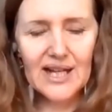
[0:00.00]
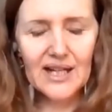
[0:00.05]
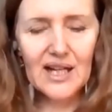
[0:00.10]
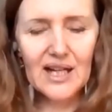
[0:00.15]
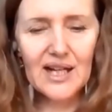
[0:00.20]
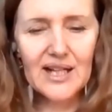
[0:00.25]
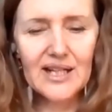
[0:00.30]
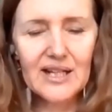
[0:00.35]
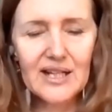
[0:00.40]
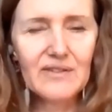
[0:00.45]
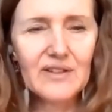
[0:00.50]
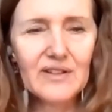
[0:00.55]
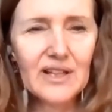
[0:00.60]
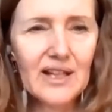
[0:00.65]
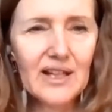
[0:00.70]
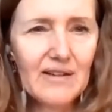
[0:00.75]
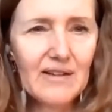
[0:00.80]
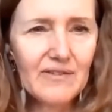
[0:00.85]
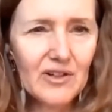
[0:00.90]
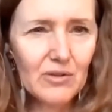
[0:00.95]
kind of
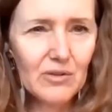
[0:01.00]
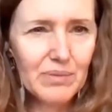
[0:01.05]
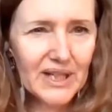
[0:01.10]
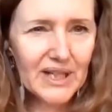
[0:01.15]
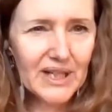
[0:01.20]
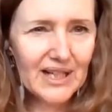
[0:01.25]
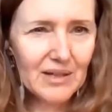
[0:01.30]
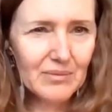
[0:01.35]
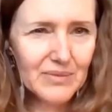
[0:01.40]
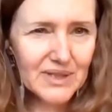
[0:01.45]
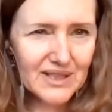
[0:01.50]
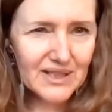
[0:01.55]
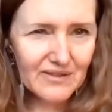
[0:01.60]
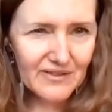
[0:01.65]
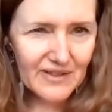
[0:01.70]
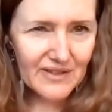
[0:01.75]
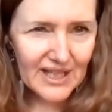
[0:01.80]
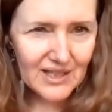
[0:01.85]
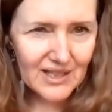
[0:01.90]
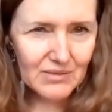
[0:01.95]
level becomes
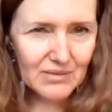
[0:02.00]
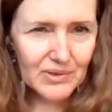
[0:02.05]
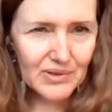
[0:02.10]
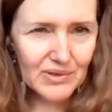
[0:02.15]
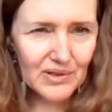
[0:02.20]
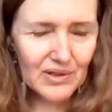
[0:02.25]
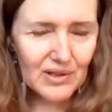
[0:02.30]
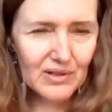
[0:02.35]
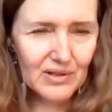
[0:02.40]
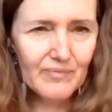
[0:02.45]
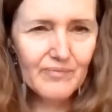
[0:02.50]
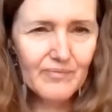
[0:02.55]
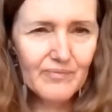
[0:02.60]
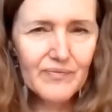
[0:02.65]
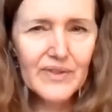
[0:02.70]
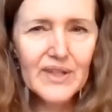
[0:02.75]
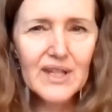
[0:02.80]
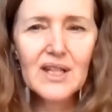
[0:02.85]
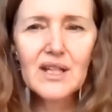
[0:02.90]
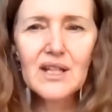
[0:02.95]
available
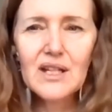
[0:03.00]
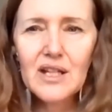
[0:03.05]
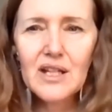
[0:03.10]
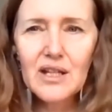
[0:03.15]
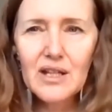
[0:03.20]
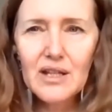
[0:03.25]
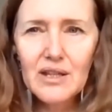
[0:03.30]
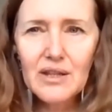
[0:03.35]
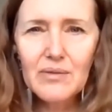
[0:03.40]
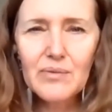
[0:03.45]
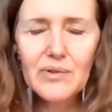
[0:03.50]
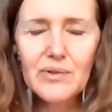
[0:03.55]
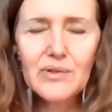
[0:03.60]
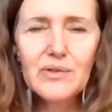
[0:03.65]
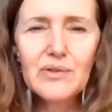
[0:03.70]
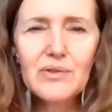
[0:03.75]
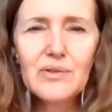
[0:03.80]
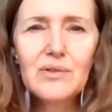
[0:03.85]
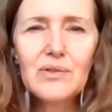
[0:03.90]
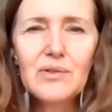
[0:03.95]

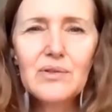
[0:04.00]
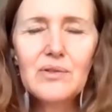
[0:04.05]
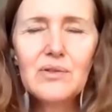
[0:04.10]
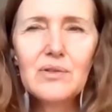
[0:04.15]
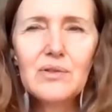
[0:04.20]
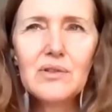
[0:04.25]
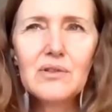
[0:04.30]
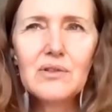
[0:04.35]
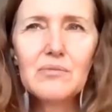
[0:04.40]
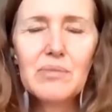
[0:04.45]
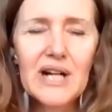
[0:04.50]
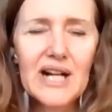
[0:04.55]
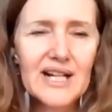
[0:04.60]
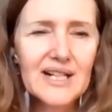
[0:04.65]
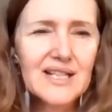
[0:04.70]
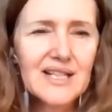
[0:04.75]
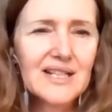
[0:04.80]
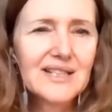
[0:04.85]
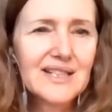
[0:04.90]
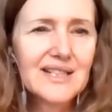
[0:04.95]
through
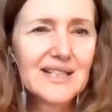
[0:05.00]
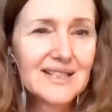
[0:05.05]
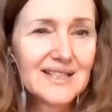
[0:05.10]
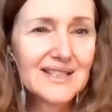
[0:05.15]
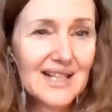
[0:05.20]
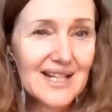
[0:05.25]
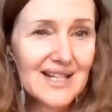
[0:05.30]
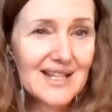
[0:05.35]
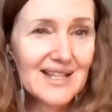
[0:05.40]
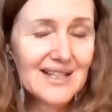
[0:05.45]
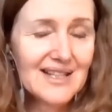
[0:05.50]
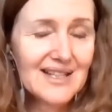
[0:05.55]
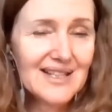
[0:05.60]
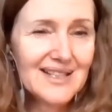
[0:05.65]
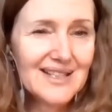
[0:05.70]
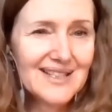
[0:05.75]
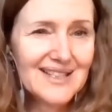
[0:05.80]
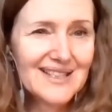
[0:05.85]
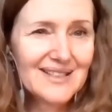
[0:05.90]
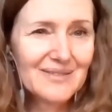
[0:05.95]
practices like
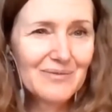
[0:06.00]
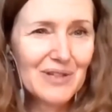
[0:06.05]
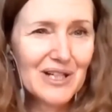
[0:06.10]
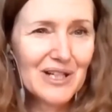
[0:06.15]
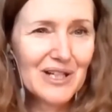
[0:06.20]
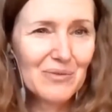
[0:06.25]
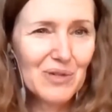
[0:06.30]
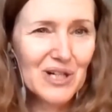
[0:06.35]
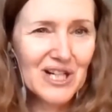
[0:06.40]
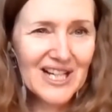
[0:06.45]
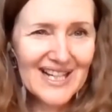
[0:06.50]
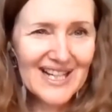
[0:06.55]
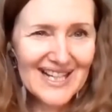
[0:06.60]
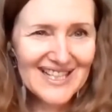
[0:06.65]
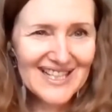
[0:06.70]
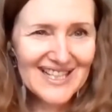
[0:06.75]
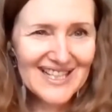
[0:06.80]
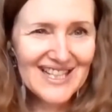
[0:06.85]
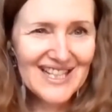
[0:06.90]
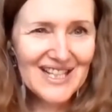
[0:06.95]
this, where we're
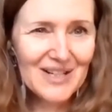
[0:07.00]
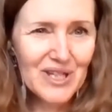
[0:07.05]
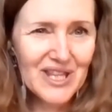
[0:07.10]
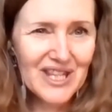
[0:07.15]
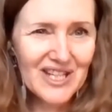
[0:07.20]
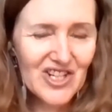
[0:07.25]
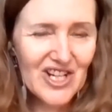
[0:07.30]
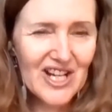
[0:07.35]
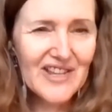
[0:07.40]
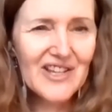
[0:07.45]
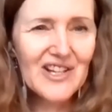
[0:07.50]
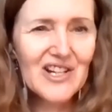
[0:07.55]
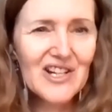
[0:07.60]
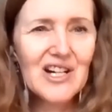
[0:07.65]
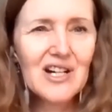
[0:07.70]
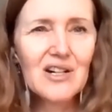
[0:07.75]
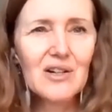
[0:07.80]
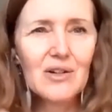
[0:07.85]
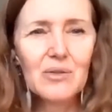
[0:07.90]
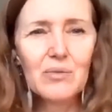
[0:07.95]
connecting with each
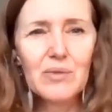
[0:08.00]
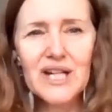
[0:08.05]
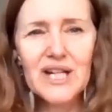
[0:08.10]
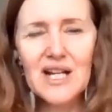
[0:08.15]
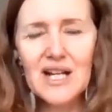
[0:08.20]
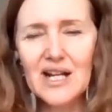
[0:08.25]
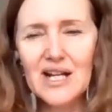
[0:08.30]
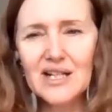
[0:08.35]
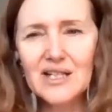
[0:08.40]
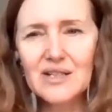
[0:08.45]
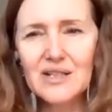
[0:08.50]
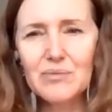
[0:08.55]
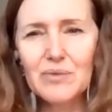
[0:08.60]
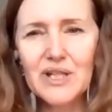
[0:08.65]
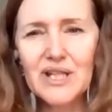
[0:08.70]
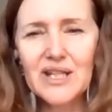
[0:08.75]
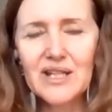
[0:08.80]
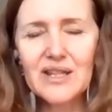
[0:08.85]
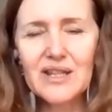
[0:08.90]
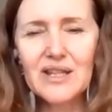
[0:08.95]
other, or we connect with